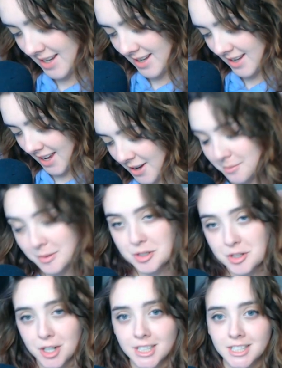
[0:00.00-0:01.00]
I almost
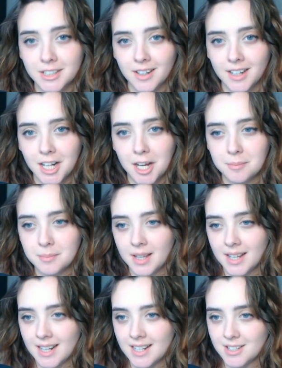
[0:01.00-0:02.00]
started tearing up,
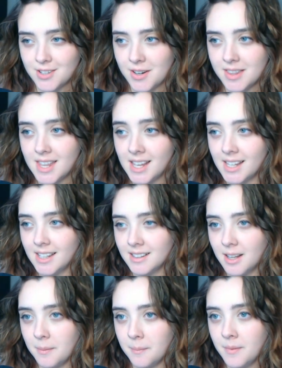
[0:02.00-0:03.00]
and I started thanking
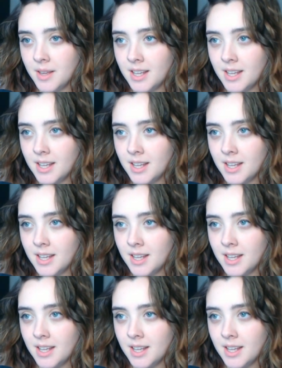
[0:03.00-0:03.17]
them.